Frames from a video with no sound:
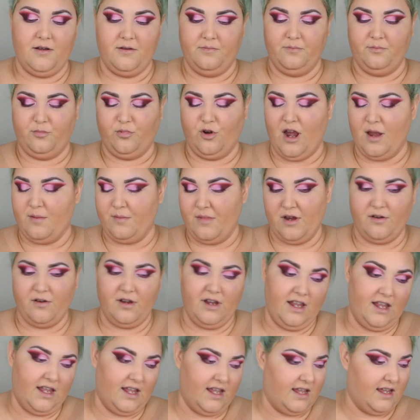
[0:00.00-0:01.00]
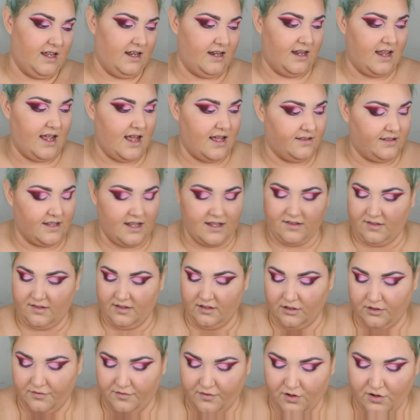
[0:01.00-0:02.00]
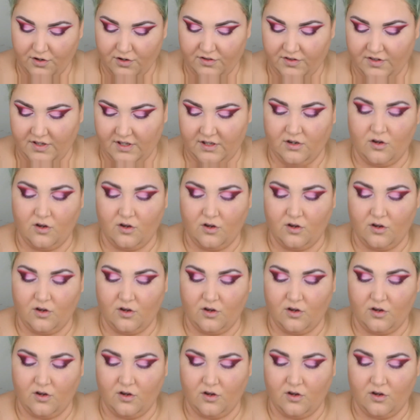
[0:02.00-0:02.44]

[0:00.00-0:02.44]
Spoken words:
primary, and it has like silvers and